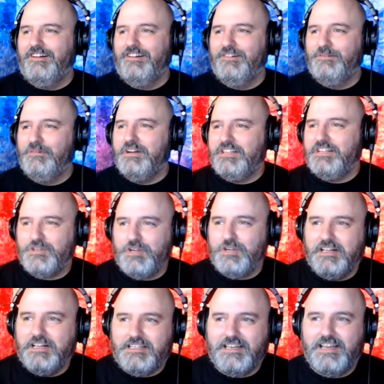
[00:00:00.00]
what does
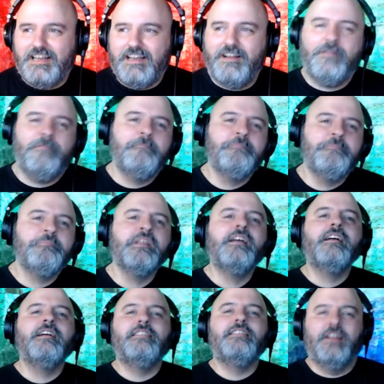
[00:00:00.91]
Sean say here?
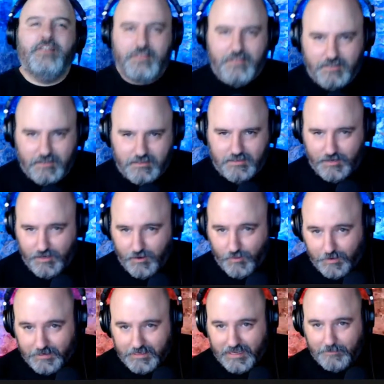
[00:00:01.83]
Nelson doesn't
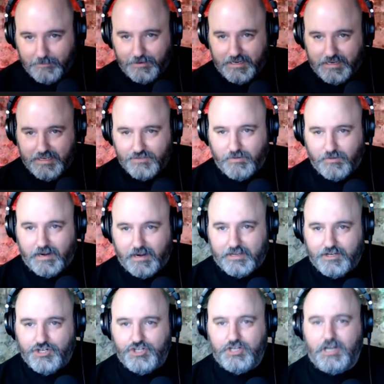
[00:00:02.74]
know it yet, but he's
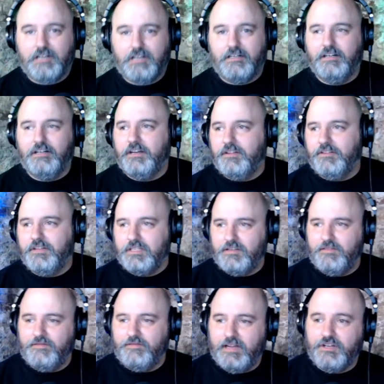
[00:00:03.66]
riding shotgun on
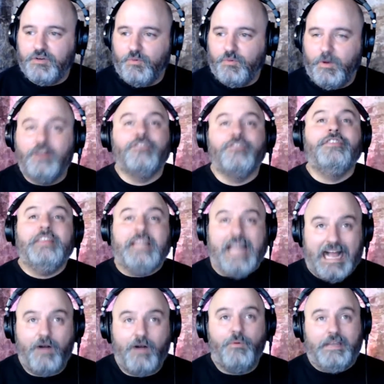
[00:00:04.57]
this adventure. Well,
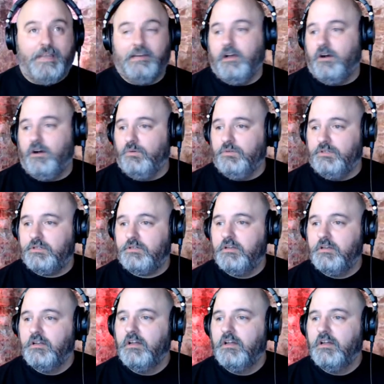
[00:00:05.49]
now he
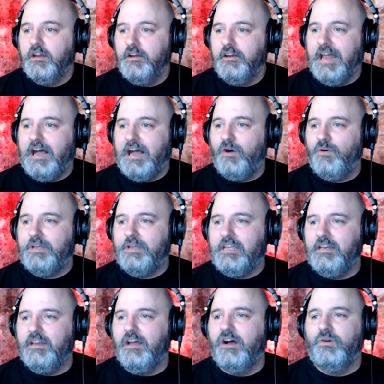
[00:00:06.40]
knows. Now
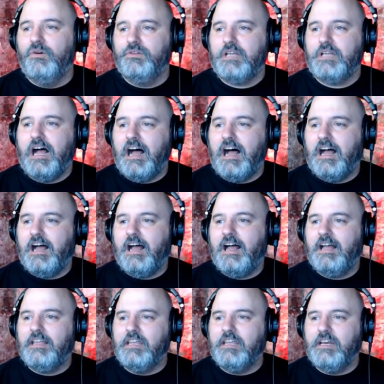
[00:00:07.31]
he knows.
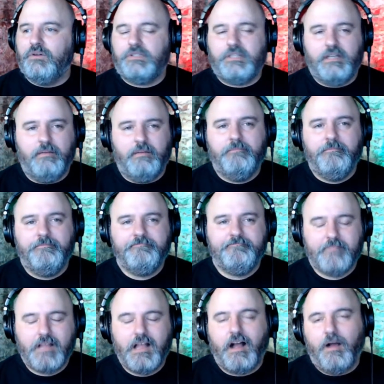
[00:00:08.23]
Tim,
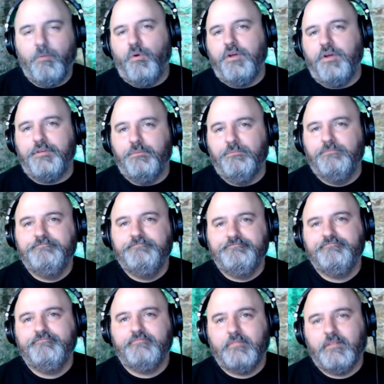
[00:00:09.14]
I'm with you.
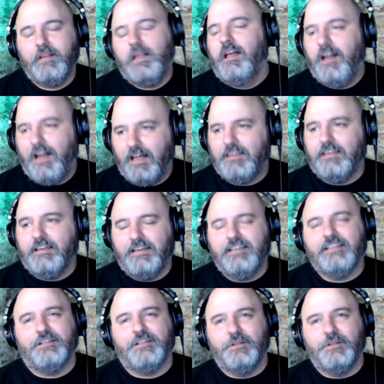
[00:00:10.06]
I think it is a